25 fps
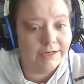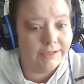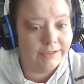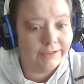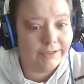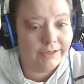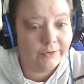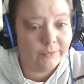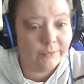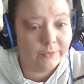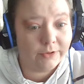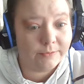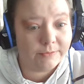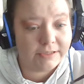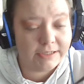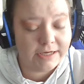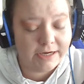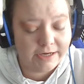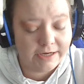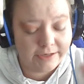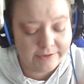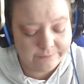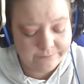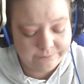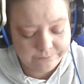You get what I'm
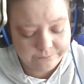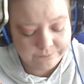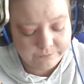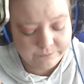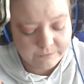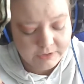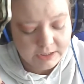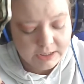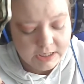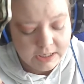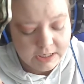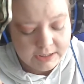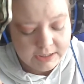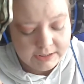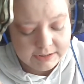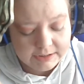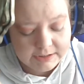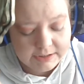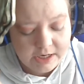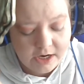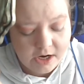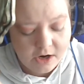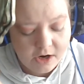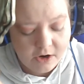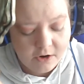saying?
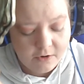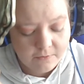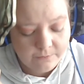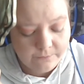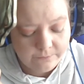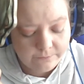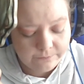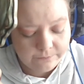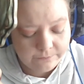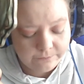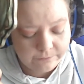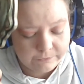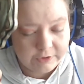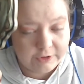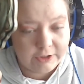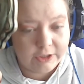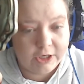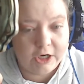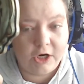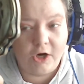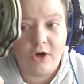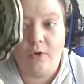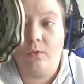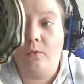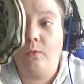So, you
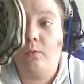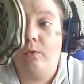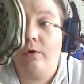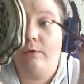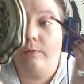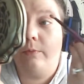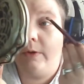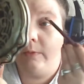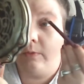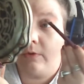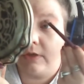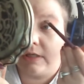know, when people